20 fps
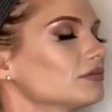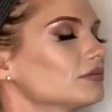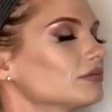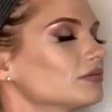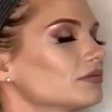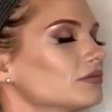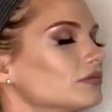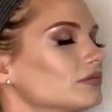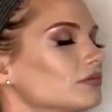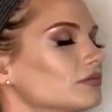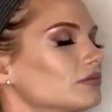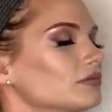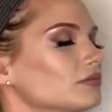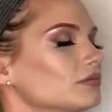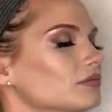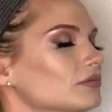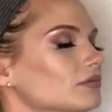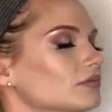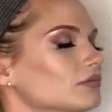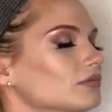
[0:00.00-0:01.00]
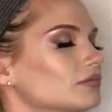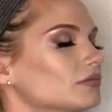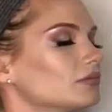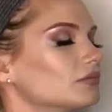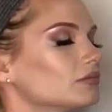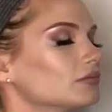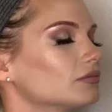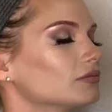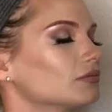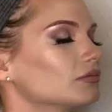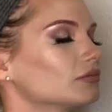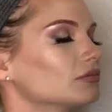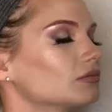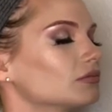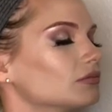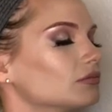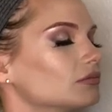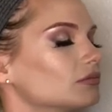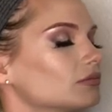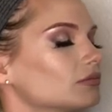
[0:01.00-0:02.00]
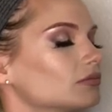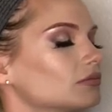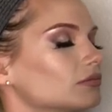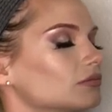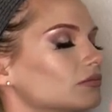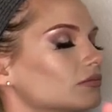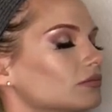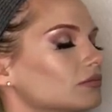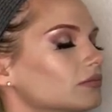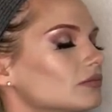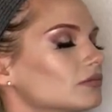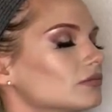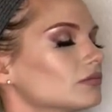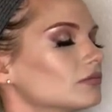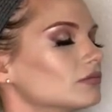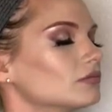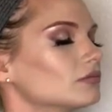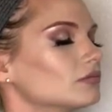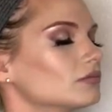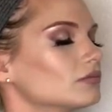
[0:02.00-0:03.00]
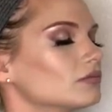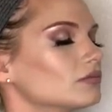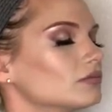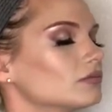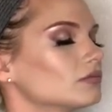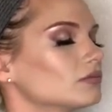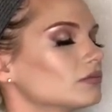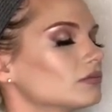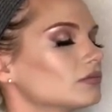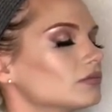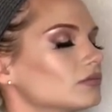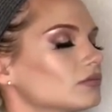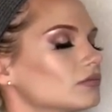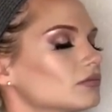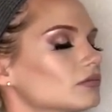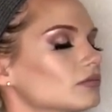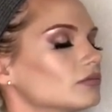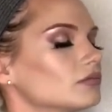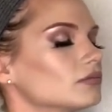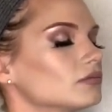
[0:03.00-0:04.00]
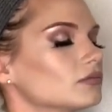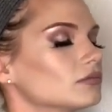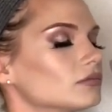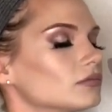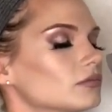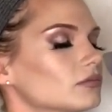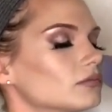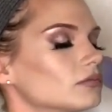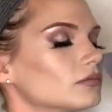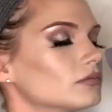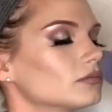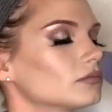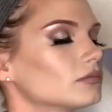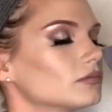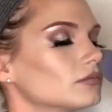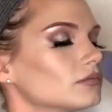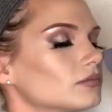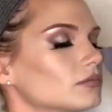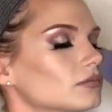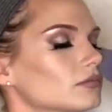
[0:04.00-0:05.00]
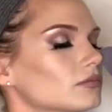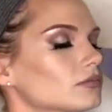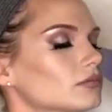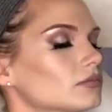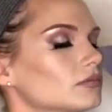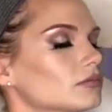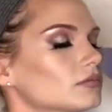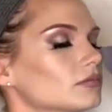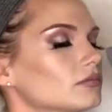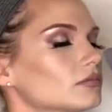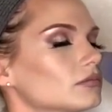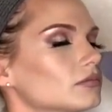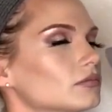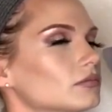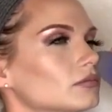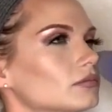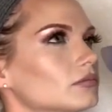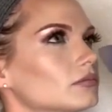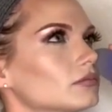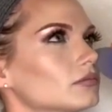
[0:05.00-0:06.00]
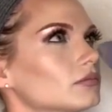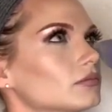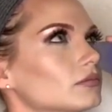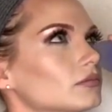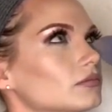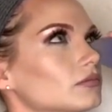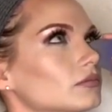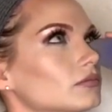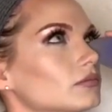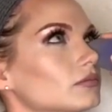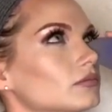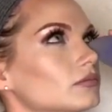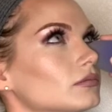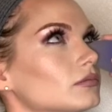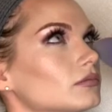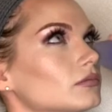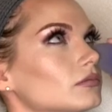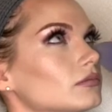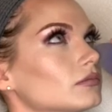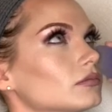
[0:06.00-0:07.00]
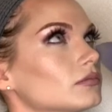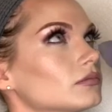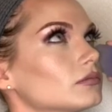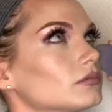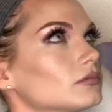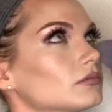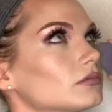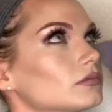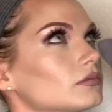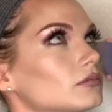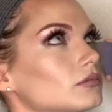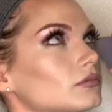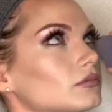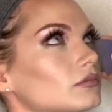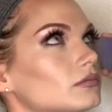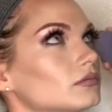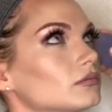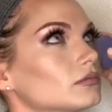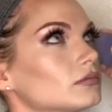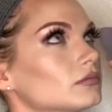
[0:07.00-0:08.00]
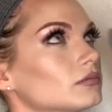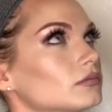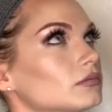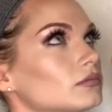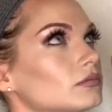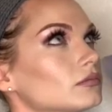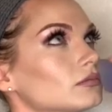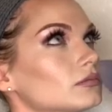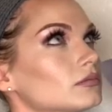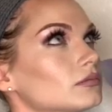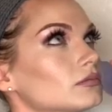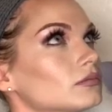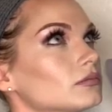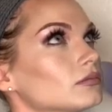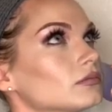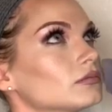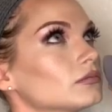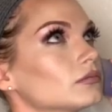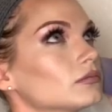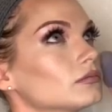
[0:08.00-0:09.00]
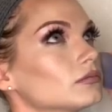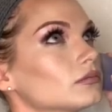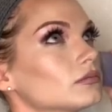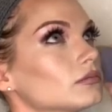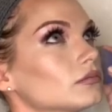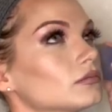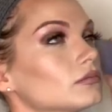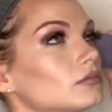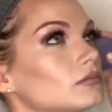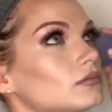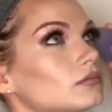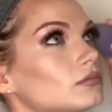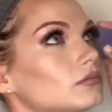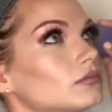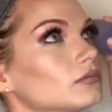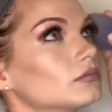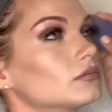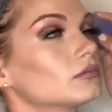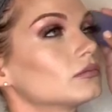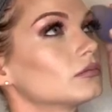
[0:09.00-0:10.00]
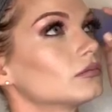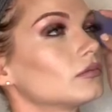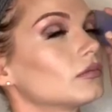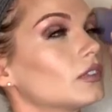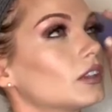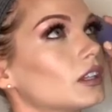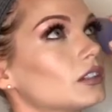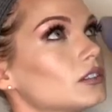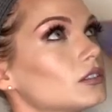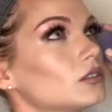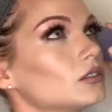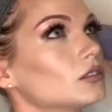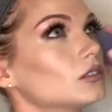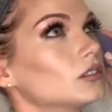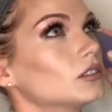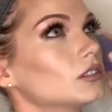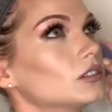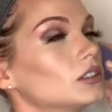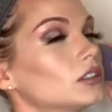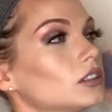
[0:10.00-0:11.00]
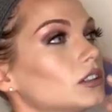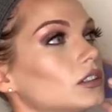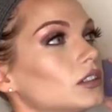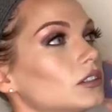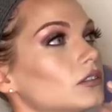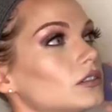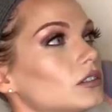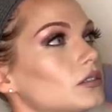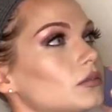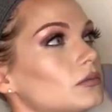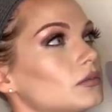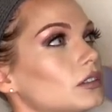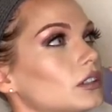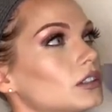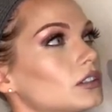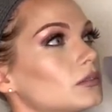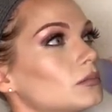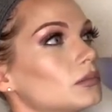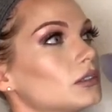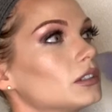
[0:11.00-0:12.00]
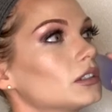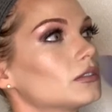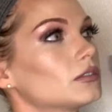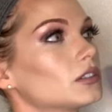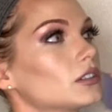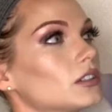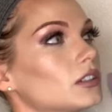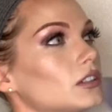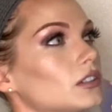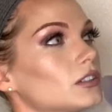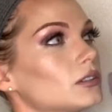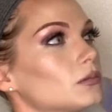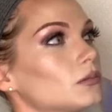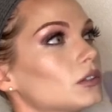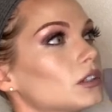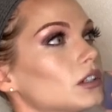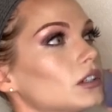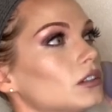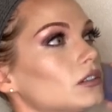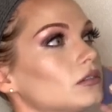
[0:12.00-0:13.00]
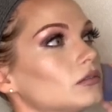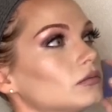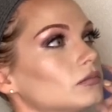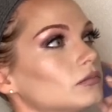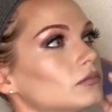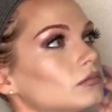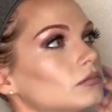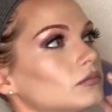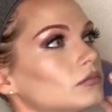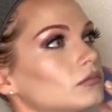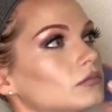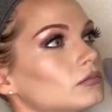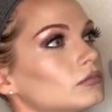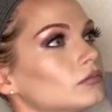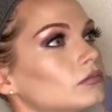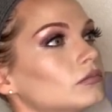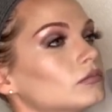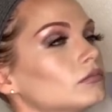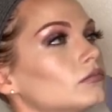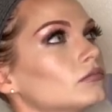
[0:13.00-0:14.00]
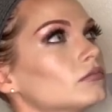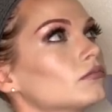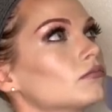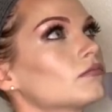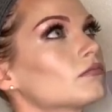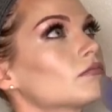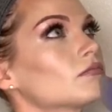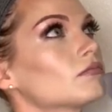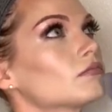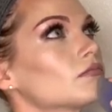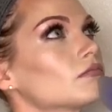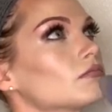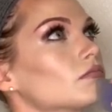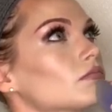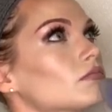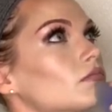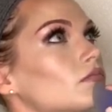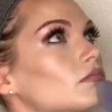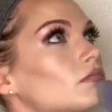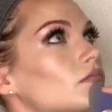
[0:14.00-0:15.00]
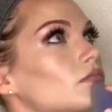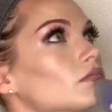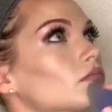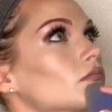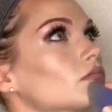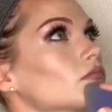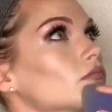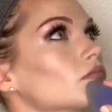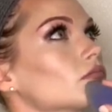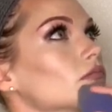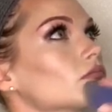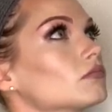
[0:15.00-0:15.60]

Once we've applied it from far away, we'll spritz onto our perfector sponge and dab right over the parts of the face that get kind of oily. You can do the entirety of your face if you are oily, but for those of us who are